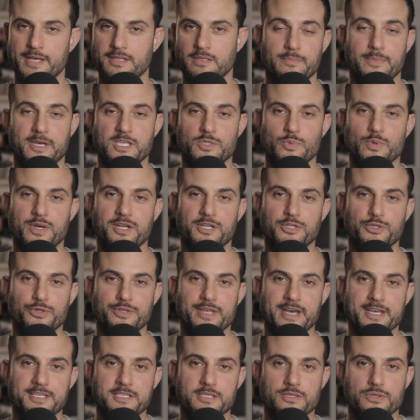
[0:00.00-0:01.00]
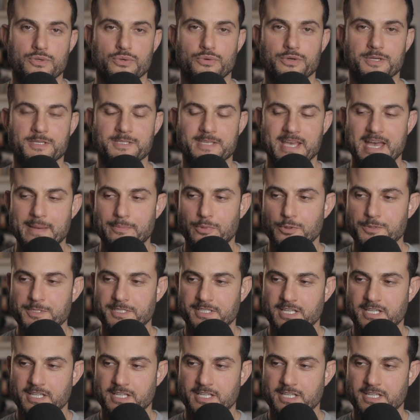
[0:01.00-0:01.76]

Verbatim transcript: And the best way to do that is through examples.